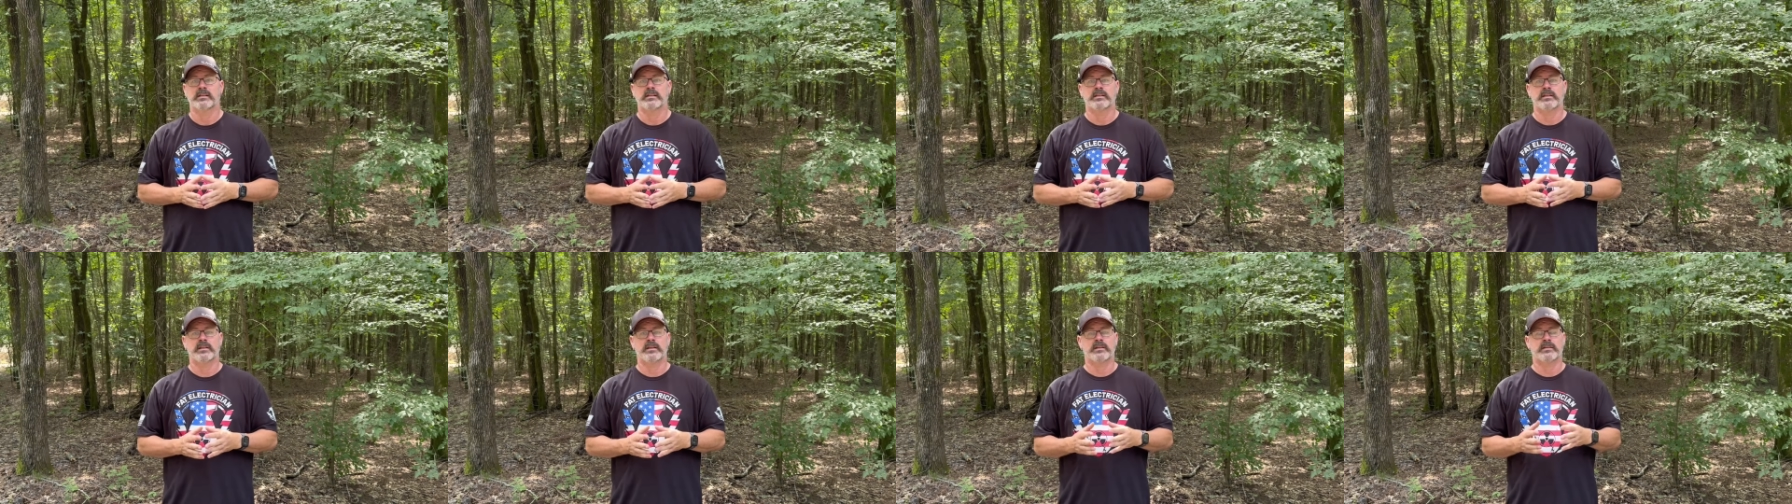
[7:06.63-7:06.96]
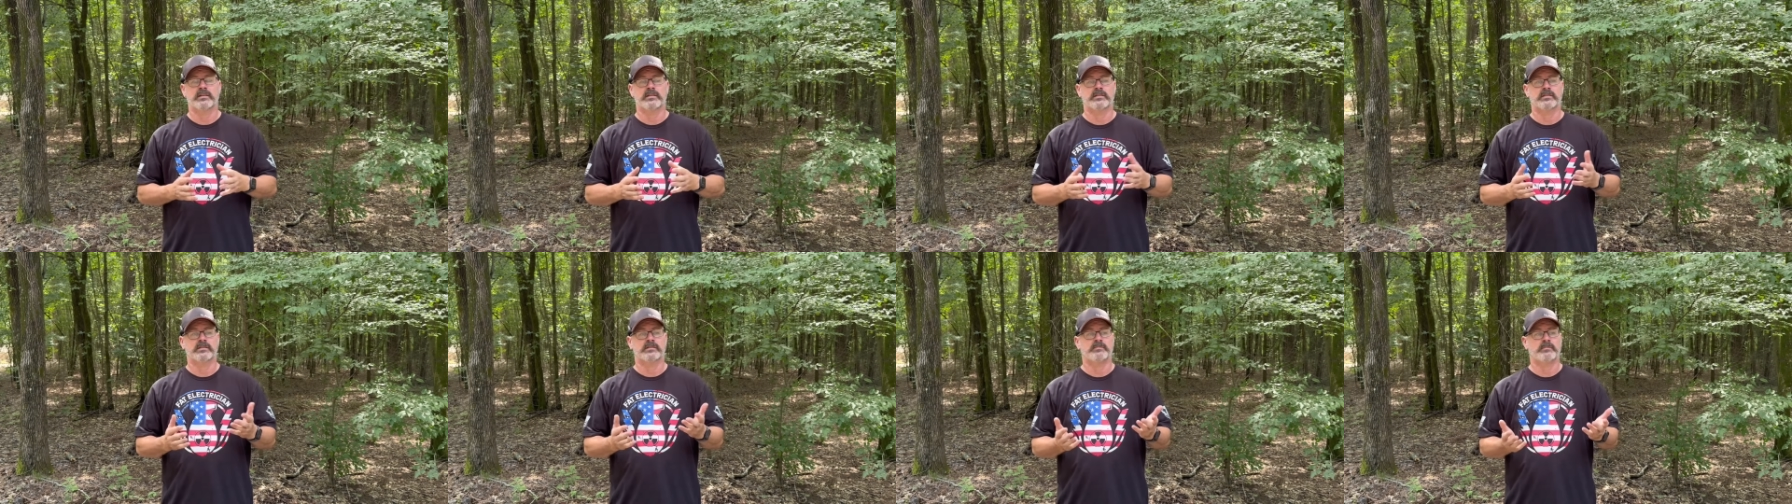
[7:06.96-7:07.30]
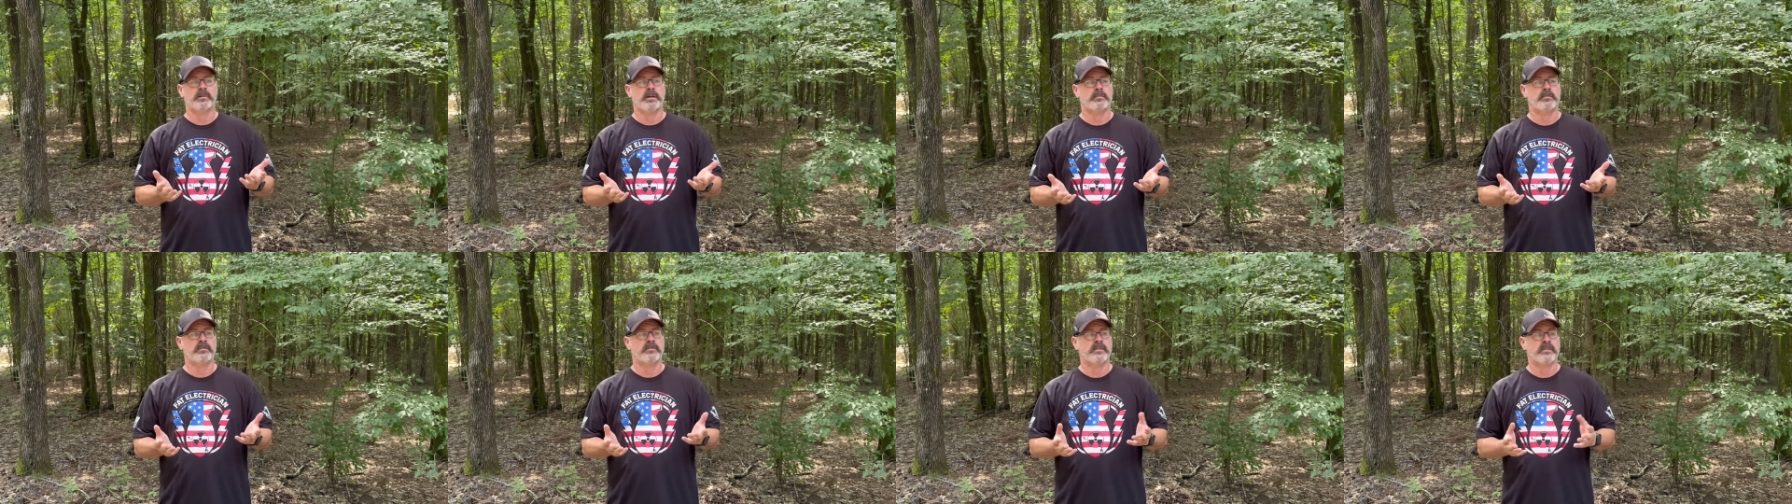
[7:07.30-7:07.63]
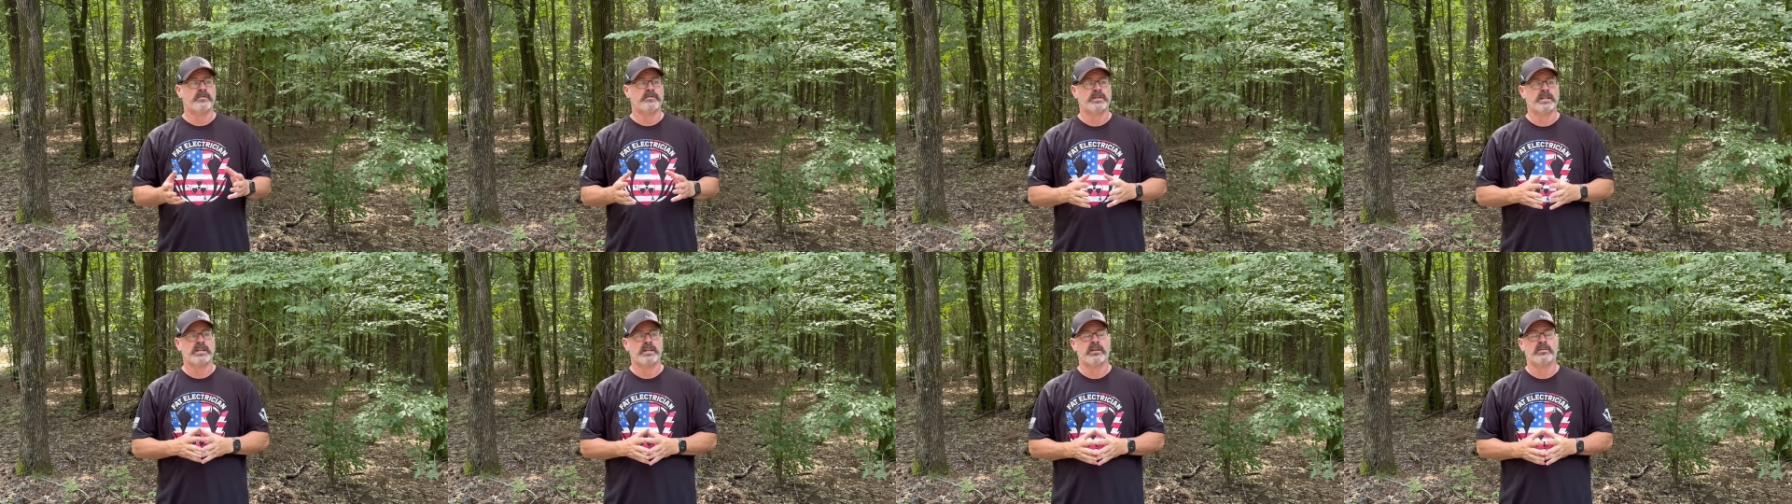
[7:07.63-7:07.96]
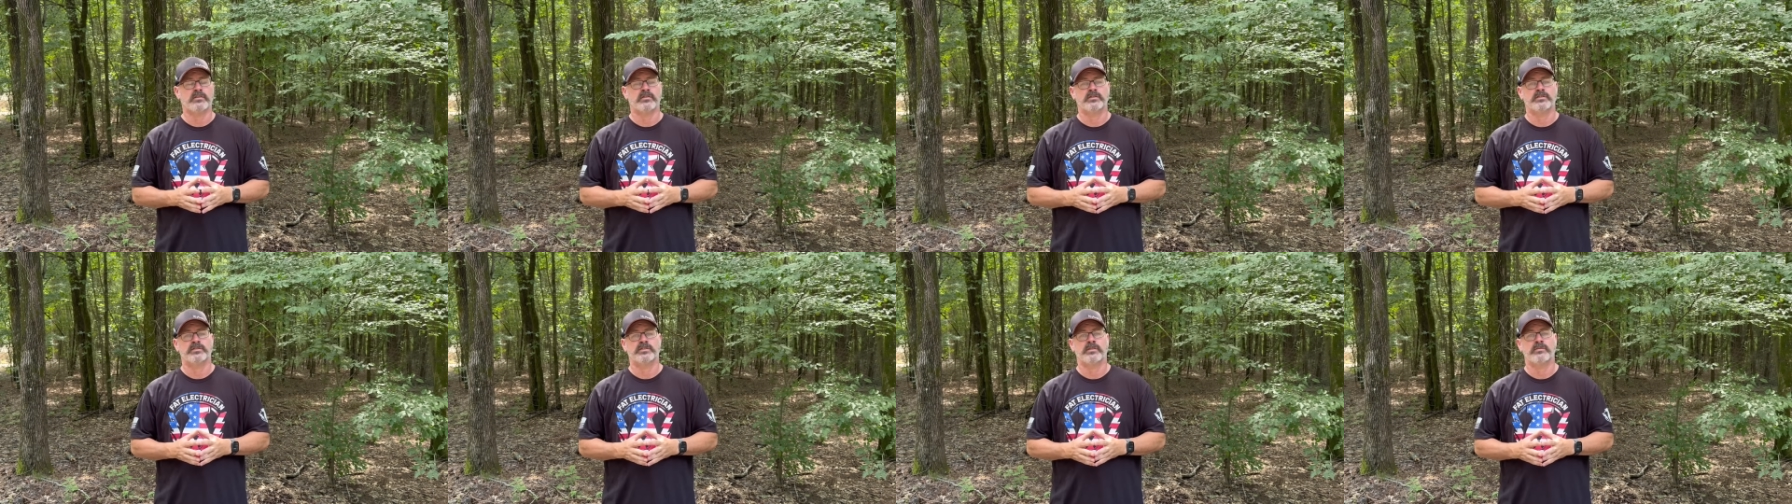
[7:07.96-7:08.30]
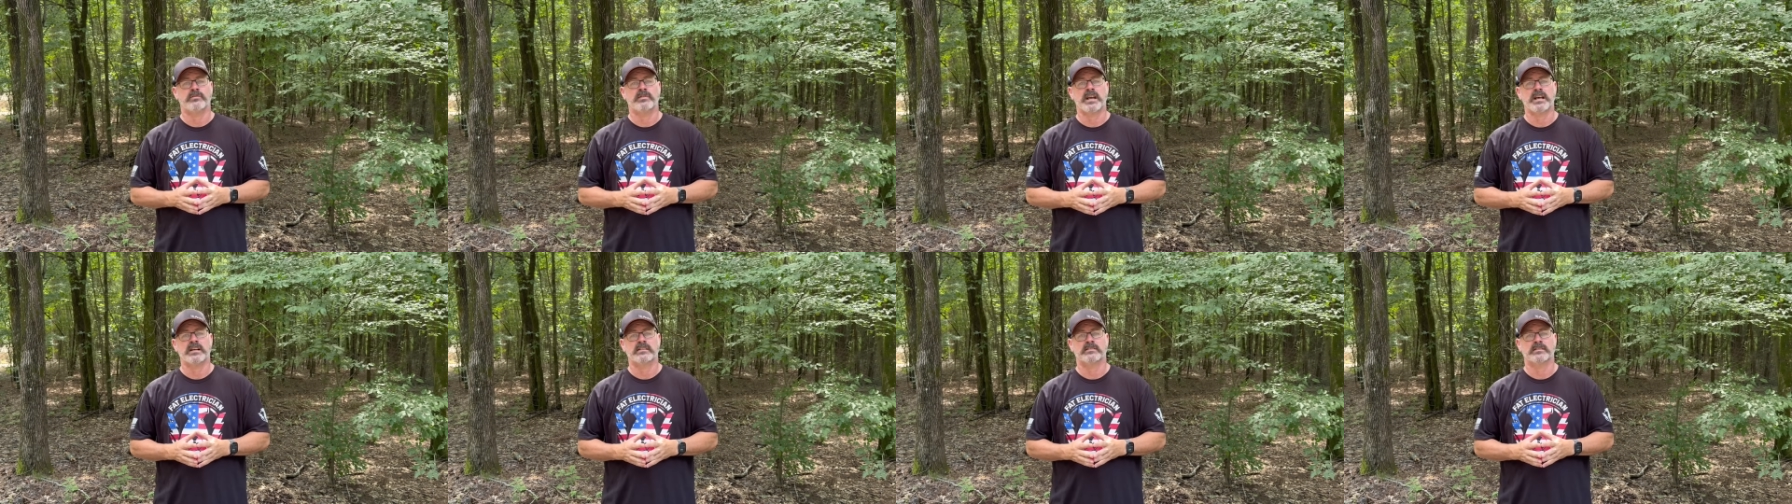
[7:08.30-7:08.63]
there's maybe 1,500,
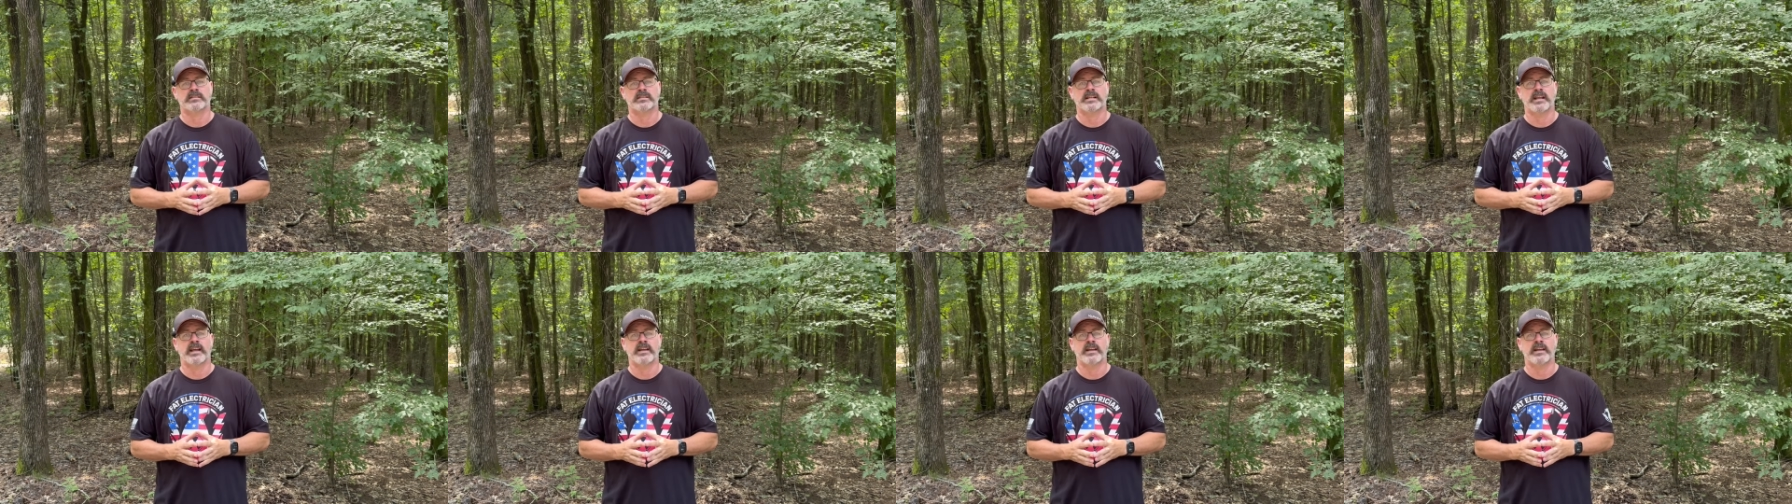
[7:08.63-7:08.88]
2,000